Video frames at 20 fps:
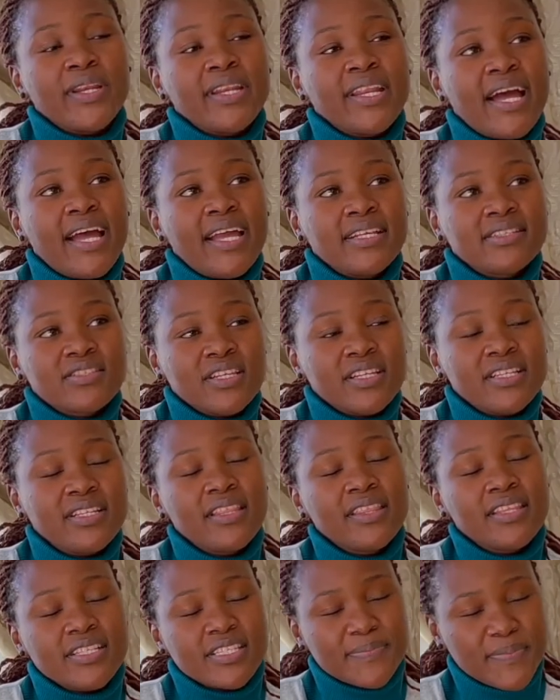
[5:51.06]
I started
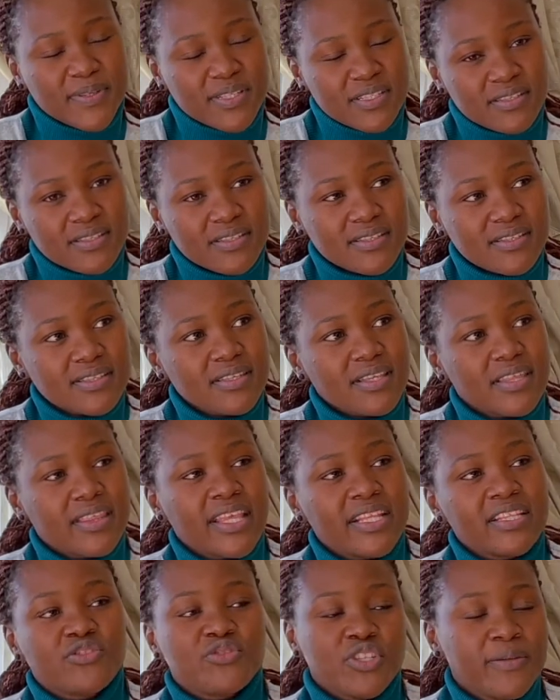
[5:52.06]
this business, the
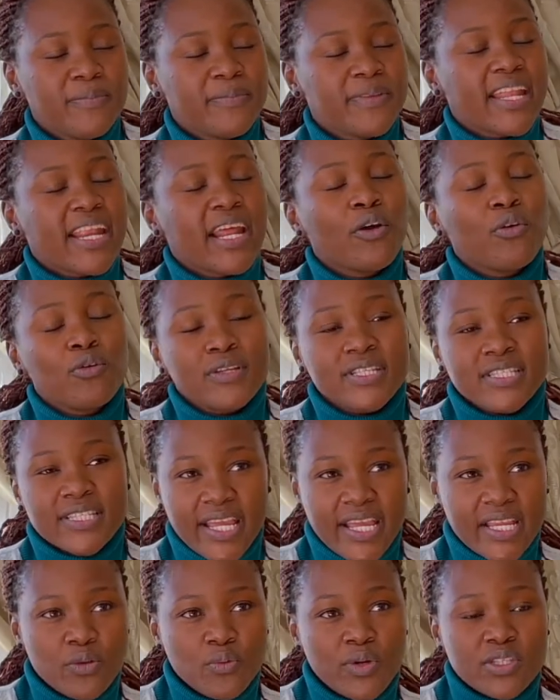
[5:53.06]
dream that I always
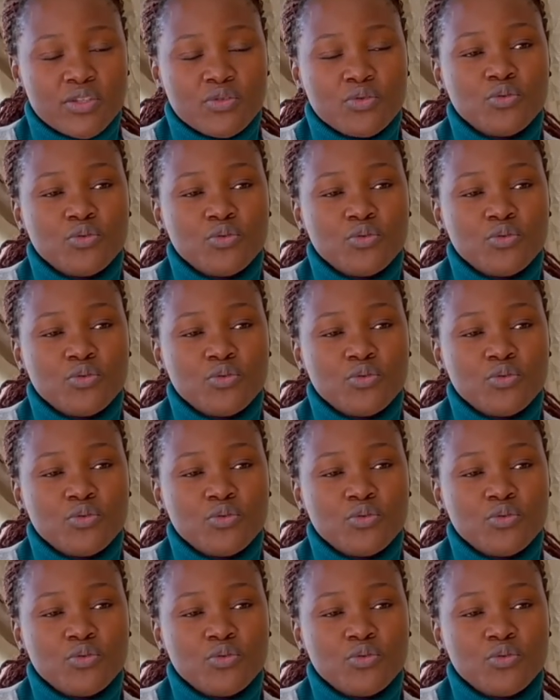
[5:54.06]
had was